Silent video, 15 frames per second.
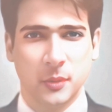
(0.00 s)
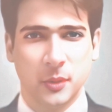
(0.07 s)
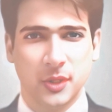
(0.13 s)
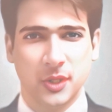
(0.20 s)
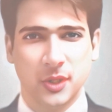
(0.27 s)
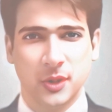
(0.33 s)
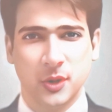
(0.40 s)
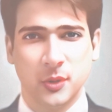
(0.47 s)

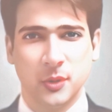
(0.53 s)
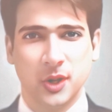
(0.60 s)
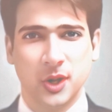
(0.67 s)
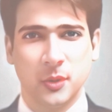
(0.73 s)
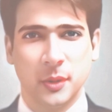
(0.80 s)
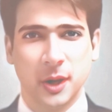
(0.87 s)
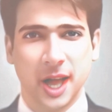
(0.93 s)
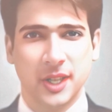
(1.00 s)
pursue
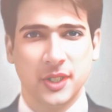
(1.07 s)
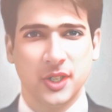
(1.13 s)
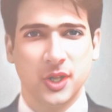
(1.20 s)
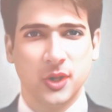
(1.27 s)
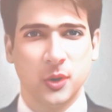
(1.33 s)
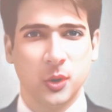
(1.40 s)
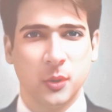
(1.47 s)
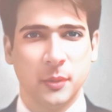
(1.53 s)
your
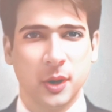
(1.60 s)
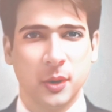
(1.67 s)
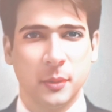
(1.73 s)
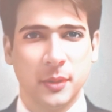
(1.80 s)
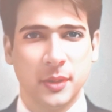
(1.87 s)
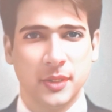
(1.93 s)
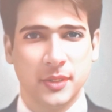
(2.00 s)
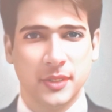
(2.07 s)
passion or
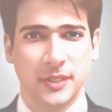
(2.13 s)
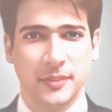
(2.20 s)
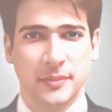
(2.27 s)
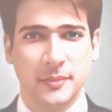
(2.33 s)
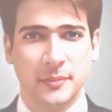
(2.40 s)
purpose.